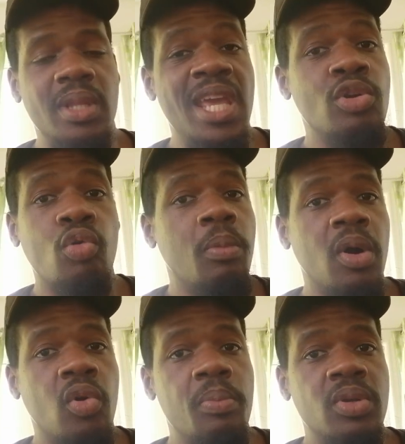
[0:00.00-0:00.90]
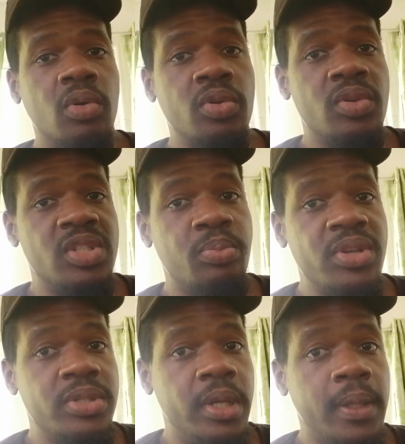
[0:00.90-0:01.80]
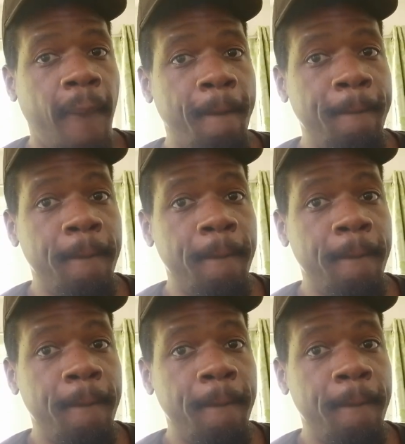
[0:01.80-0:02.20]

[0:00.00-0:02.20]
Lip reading: Ain't no woman gonna be no US president.